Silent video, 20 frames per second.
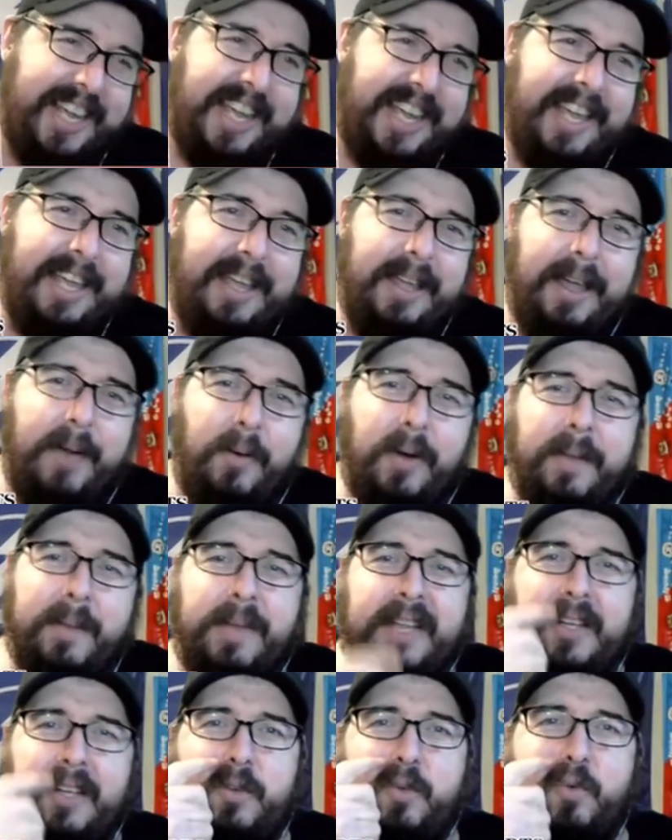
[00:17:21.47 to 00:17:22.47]
It, it would have
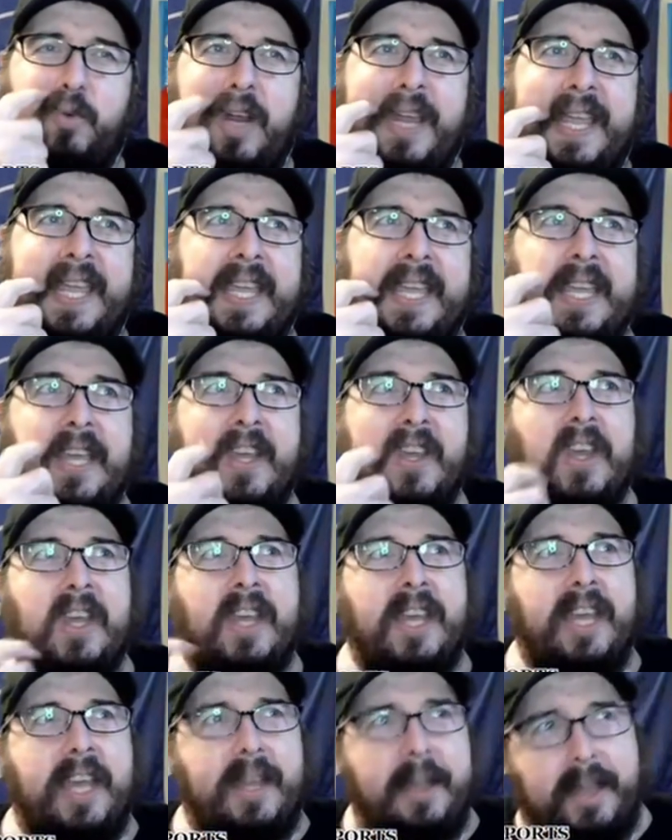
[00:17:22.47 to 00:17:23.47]
been great.
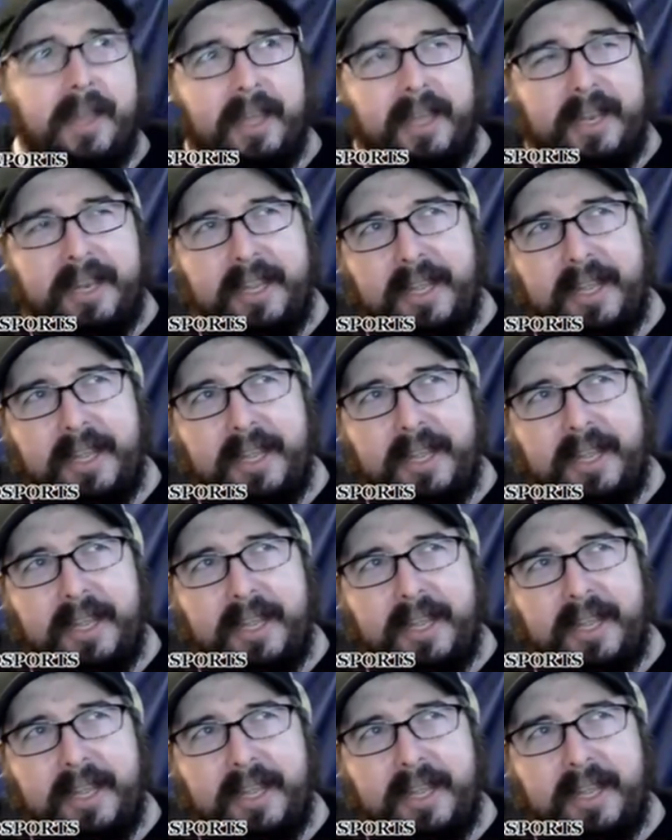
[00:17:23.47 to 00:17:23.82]
And,